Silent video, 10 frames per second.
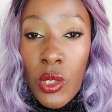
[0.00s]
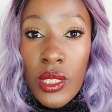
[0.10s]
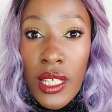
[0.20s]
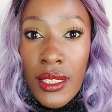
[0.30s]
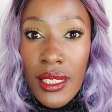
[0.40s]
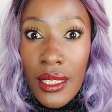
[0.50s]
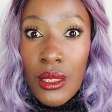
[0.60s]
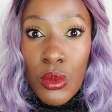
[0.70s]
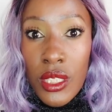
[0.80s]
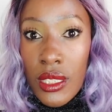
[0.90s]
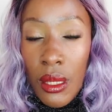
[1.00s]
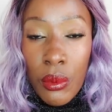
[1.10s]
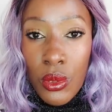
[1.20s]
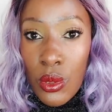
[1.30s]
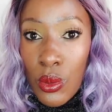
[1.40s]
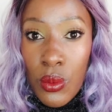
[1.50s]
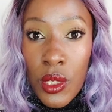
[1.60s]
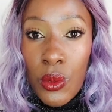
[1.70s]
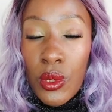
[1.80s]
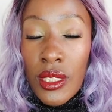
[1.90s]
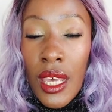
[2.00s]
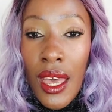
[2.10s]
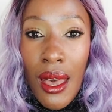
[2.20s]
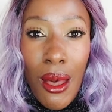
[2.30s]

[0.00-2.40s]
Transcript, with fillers: about exactly what it's supposed to do because